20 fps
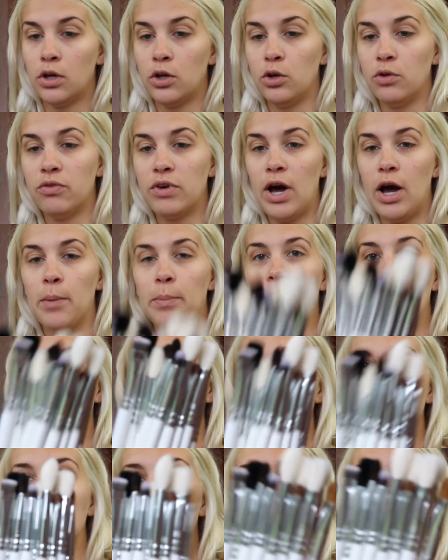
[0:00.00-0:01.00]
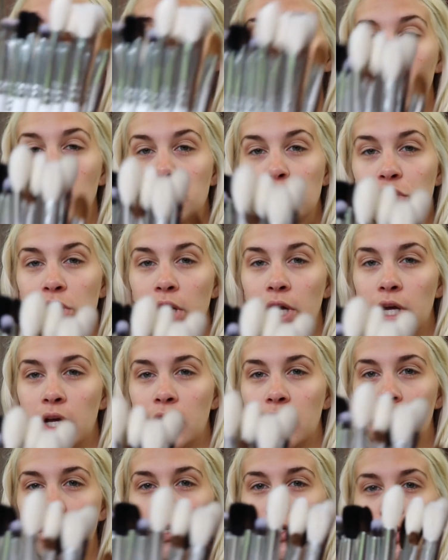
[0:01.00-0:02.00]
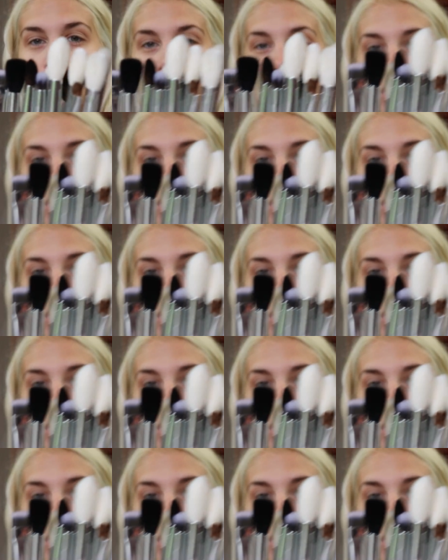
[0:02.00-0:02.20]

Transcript: You've got pencil brushes,